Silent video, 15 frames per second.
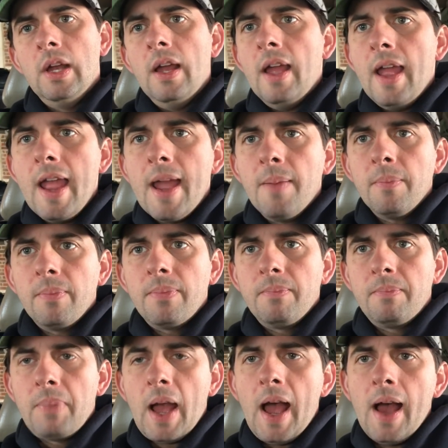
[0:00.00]
amp
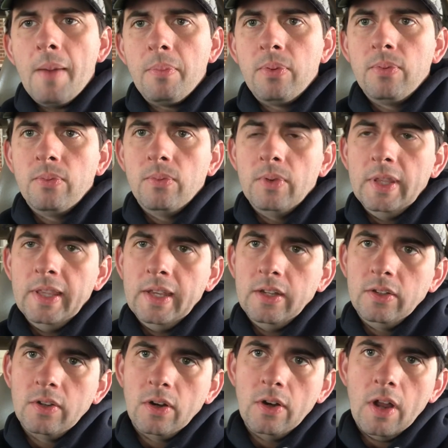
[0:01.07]
pop when they
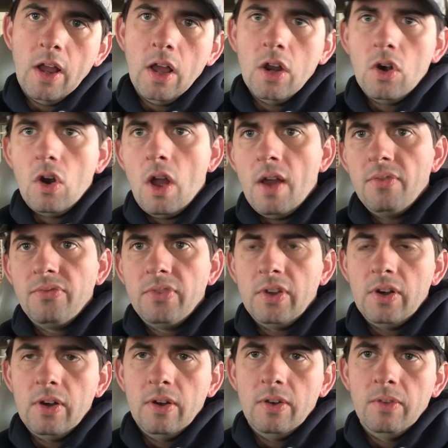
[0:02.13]
turn on or off
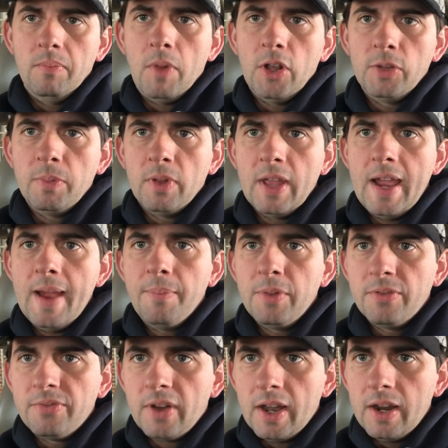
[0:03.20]
their multiple
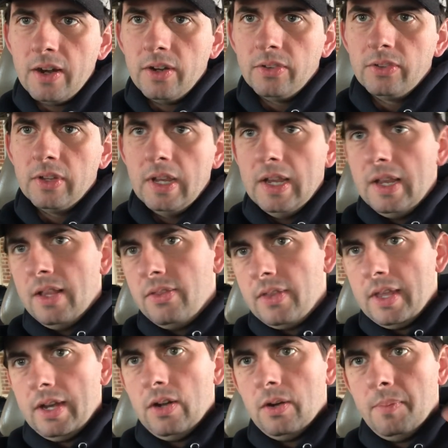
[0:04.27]
amplifiers.
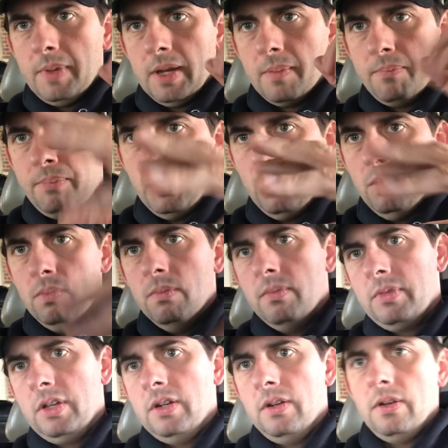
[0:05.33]
They hear a big boom,
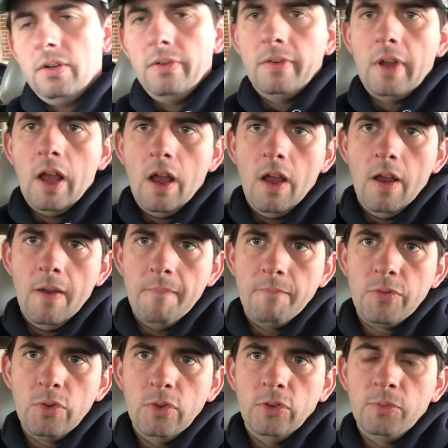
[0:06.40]
you know, um,
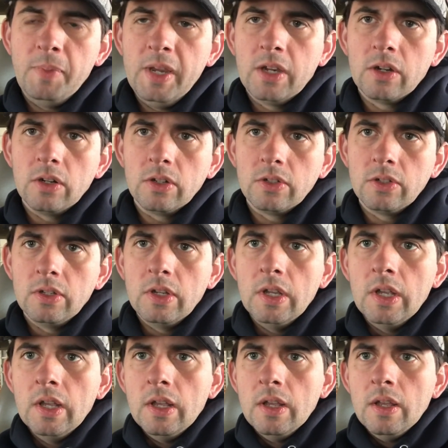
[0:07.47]
through the speakers.
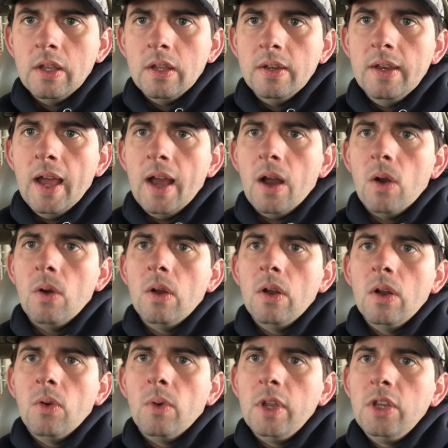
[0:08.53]
Now,
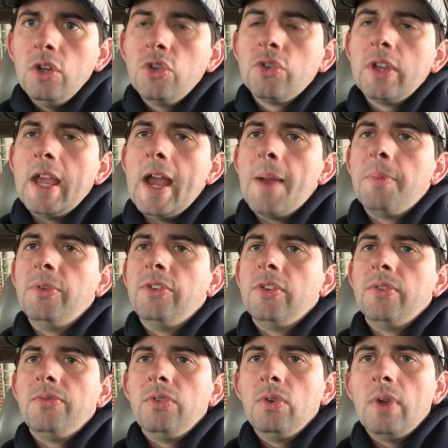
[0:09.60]
what usually happens is
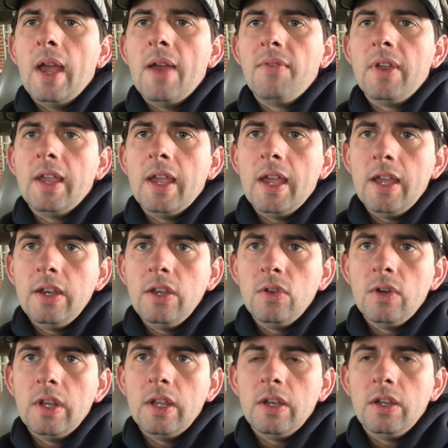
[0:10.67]
if you have a head
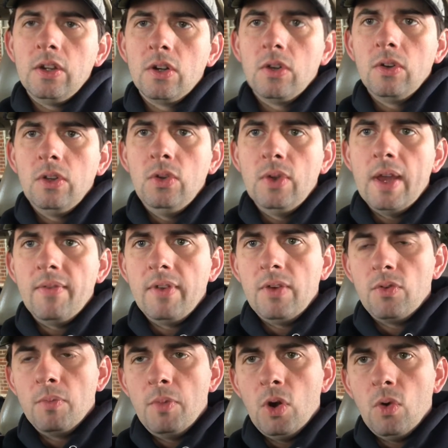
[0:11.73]
unit and you you have a
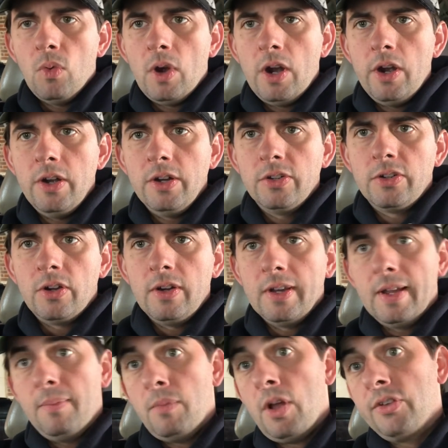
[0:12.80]
remote wire and you're turning
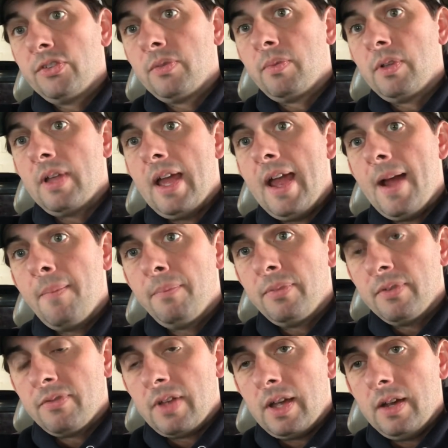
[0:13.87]
on multiple
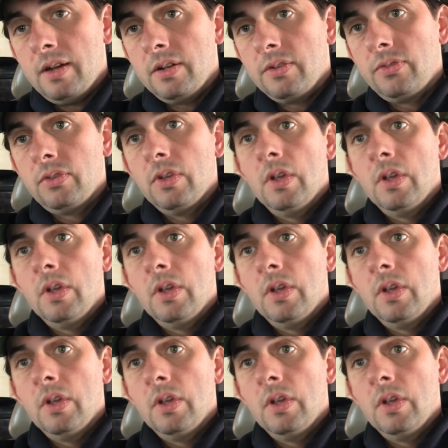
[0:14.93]
amplifiers,